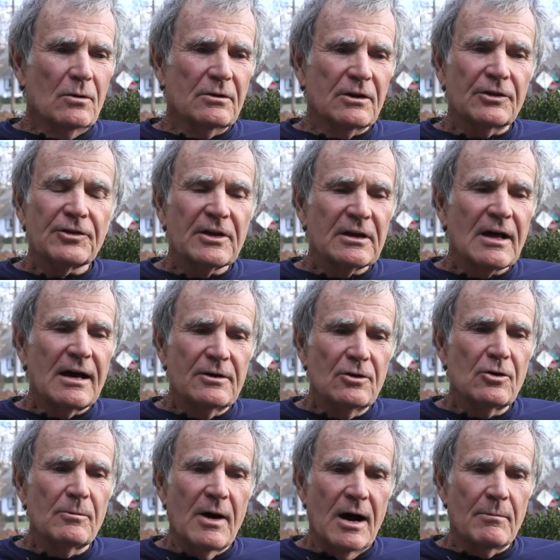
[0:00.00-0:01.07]
The thing I
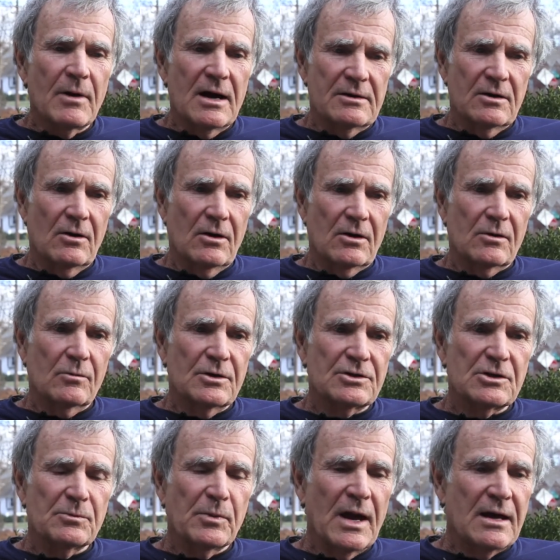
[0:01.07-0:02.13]
knew about my daughter when
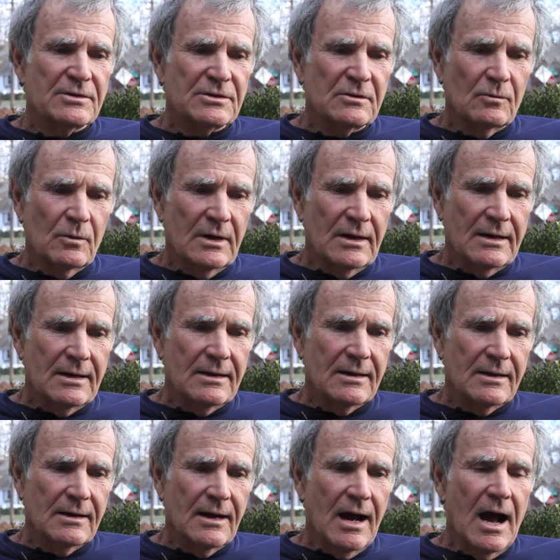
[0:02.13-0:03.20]
she passed away,
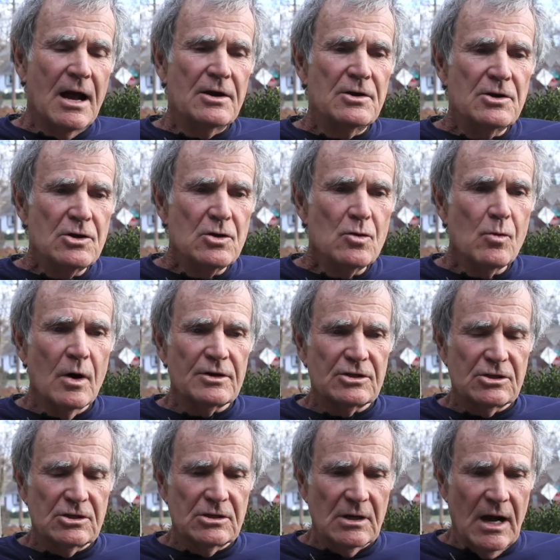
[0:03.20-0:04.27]
I knew
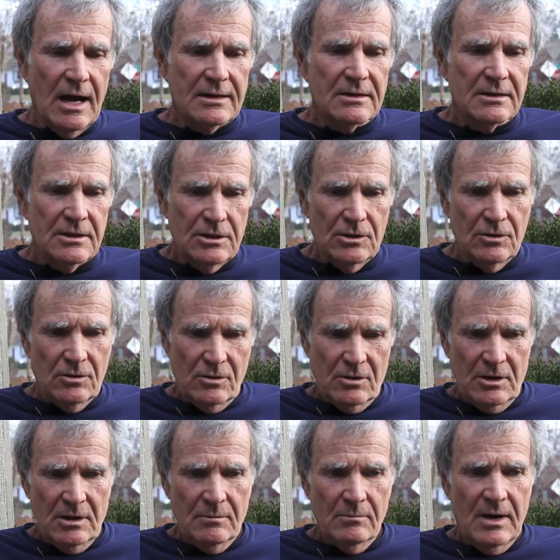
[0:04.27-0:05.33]
I could hear
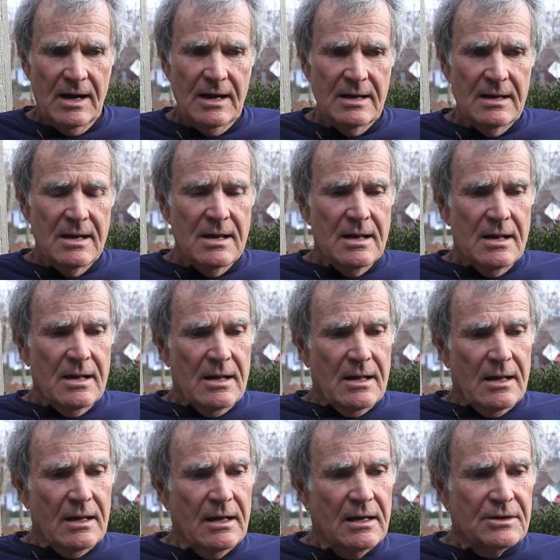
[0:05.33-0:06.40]
her in my
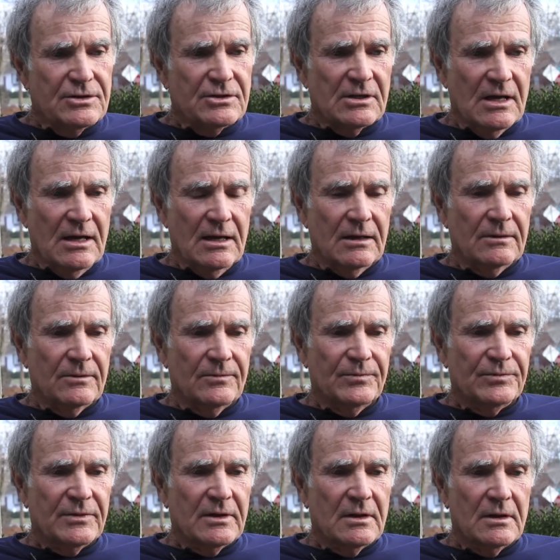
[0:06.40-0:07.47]
head saying,
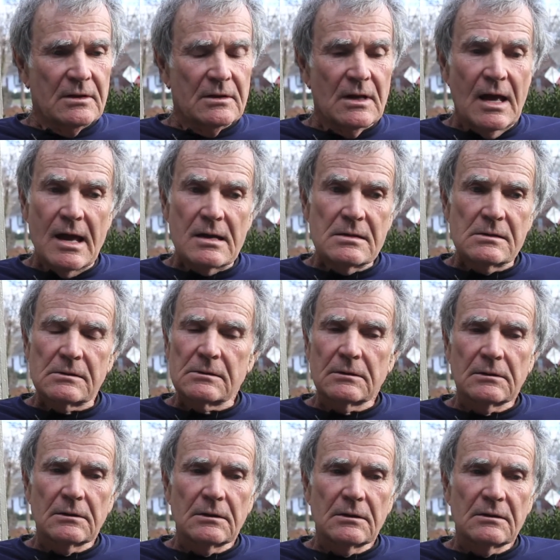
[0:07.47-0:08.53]
Dad,
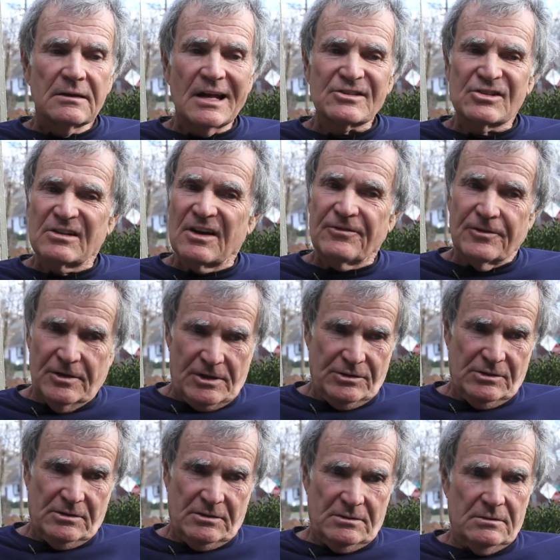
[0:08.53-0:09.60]
that's enough of
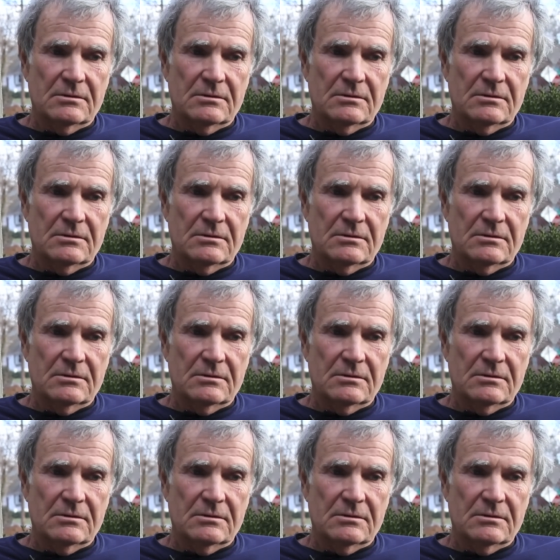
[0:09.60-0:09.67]
this.